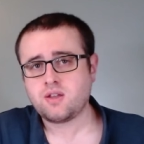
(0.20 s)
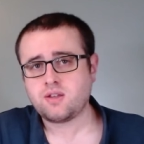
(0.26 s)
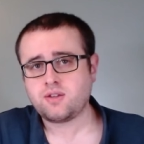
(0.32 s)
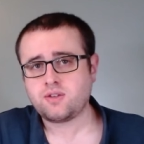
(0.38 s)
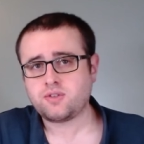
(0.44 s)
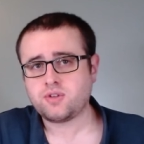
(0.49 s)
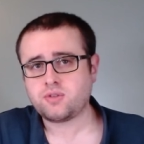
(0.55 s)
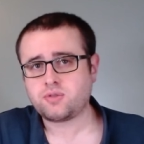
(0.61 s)

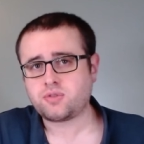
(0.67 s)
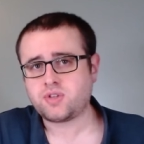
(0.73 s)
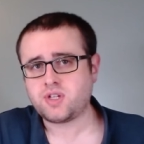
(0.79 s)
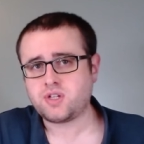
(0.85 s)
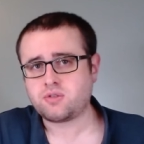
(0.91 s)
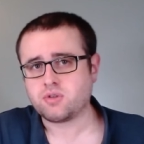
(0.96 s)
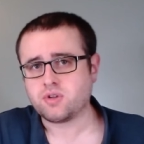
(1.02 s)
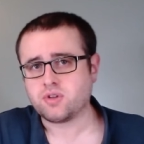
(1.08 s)
It's no
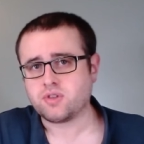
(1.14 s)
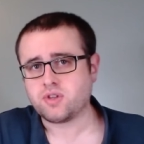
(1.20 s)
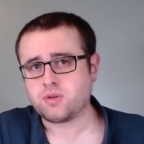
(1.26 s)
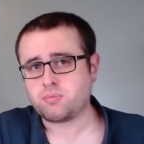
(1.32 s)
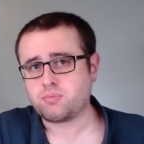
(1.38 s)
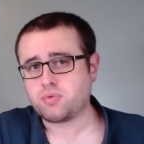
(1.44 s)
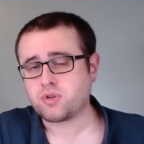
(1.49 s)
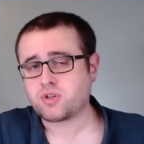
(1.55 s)
secret
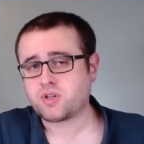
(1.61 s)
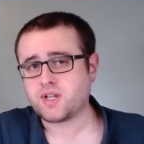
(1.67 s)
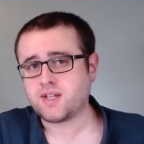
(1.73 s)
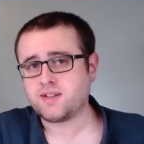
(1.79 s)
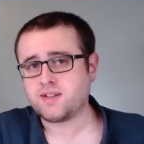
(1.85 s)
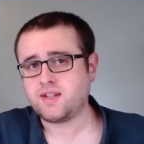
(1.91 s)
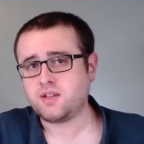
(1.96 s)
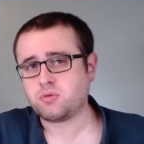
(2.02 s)
that
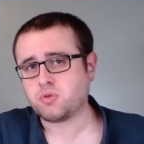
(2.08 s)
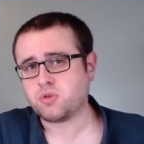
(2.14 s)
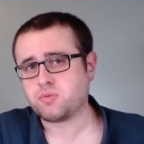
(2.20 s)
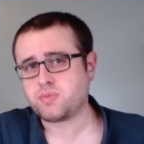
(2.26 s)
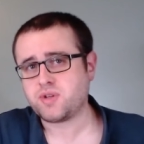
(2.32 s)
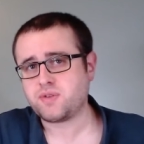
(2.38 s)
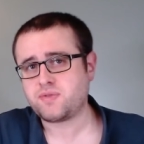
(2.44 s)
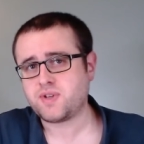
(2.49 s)
Bruichladdich is one of
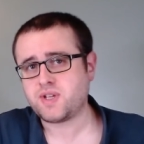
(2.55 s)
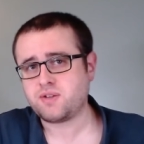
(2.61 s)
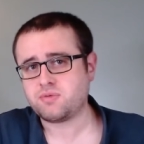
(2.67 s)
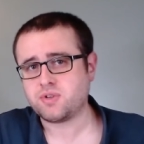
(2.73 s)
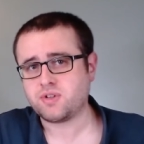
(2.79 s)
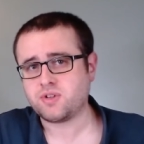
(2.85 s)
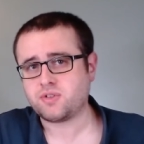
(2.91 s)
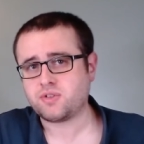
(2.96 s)
my
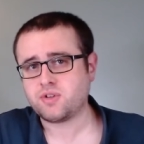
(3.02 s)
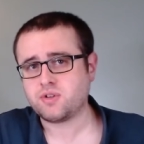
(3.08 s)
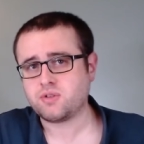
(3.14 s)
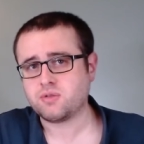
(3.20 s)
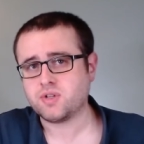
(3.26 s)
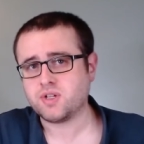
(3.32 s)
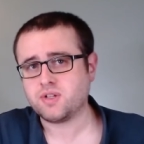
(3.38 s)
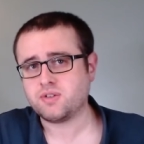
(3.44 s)
favourite
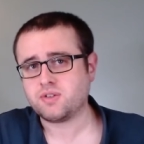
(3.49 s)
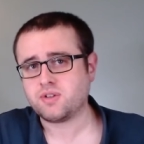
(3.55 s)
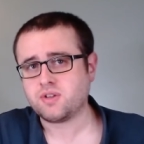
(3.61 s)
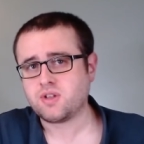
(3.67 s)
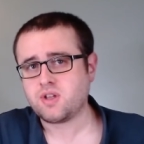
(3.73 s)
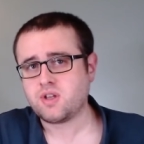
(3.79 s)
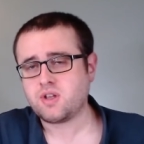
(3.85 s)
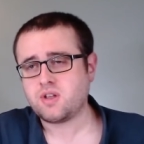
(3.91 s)
distilleries,
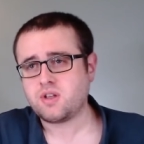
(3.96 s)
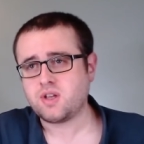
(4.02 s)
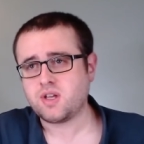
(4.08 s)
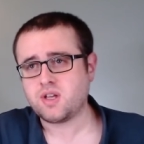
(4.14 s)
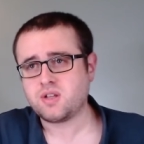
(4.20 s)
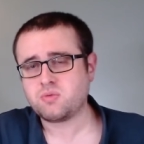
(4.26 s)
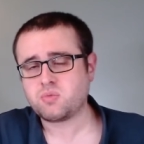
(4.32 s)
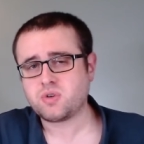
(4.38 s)

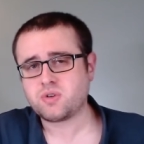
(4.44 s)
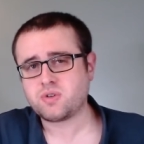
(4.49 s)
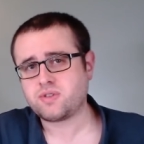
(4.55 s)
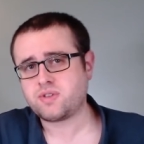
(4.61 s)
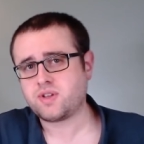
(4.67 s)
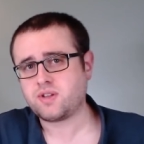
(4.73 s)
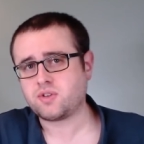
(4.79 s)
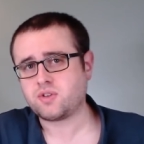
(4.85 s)
and one of the
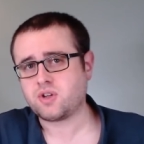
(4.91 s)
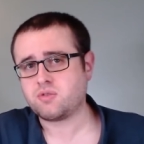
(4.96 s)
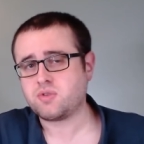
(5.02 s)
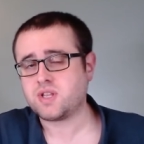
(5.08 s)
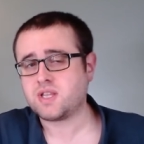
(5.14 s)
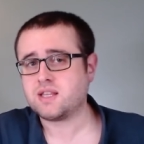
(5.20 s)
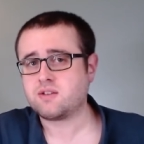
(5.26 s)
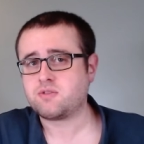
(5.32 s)
things that I
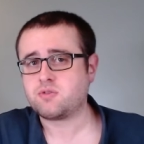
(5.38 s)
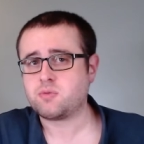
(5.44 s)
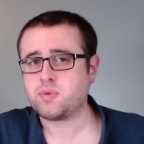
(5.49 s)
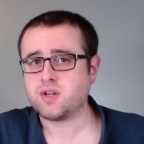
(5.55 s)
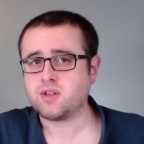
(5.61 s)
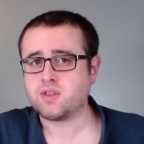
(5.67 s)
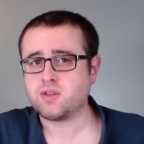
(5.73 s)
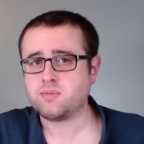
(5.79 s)
really love
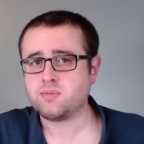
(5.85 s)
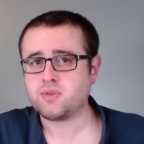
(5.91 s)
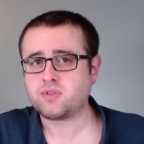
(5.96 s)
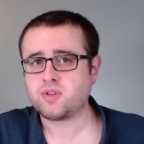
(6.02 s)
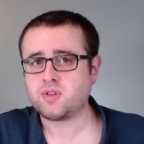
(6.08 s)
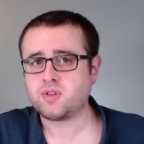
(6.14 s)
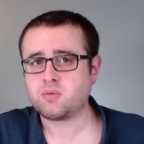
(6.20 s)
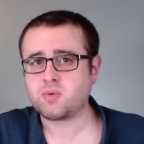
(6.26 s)
about them is
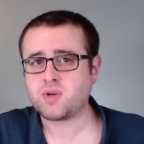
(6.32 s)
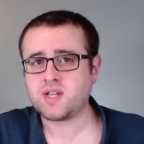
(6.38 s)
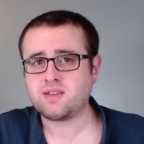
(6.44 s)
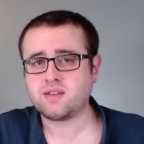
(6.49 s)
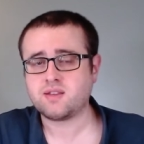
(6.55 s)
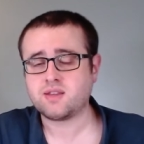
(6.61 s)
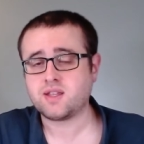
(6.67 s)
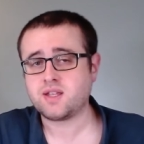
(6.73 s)
the way
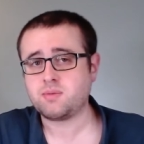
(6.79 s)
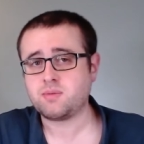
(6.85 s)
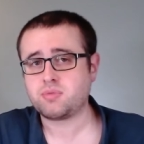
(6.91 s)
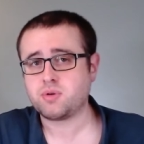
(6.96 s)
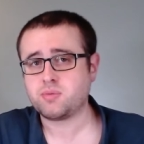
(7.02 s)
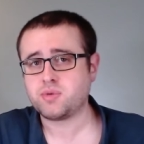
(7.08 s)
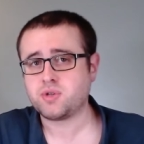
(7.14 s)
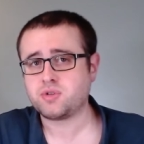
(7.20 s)
that they
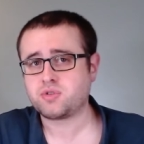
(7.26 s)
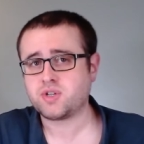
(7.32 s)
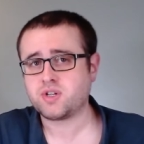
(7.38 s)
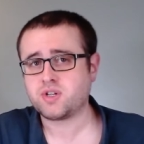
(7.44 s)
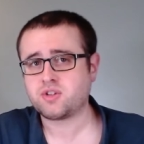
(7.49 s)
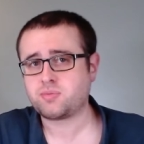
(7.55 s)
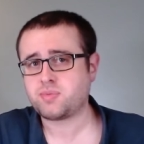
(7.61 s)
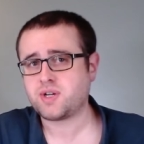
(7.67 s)
promote
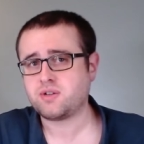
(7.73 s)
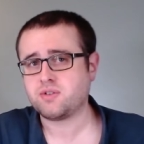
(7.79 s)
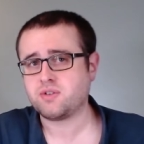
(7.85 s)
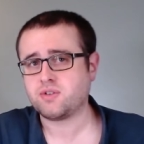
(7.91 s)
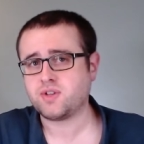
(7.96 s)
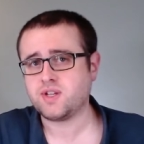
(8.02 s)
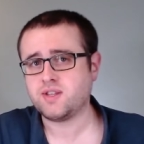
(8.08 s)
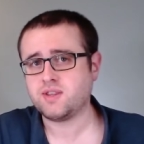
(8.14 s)

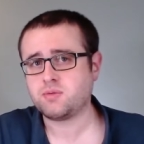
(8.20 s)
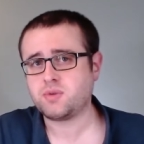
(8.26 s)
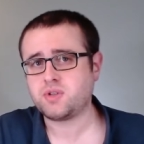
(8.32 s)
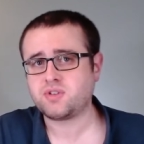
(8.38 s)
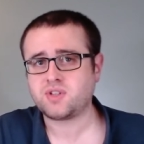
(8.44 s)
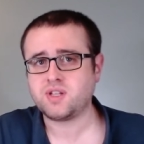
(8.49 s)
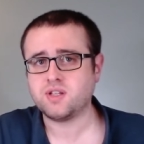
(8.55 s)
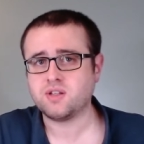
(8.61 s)
transparency in the
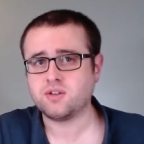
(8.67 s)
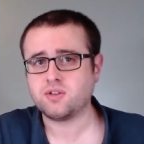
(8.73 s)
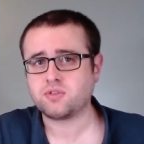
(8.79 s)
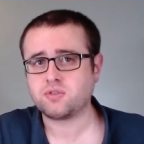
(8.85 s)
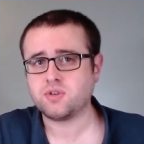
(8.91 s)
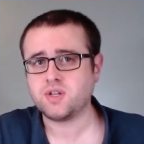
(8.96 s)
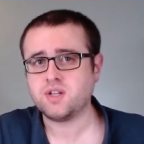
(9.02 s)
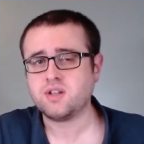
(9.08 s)
whisky
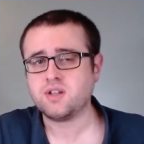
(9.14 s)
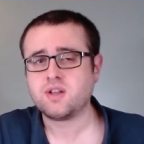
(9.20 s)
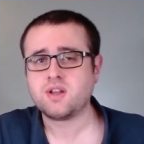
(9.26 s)
industry.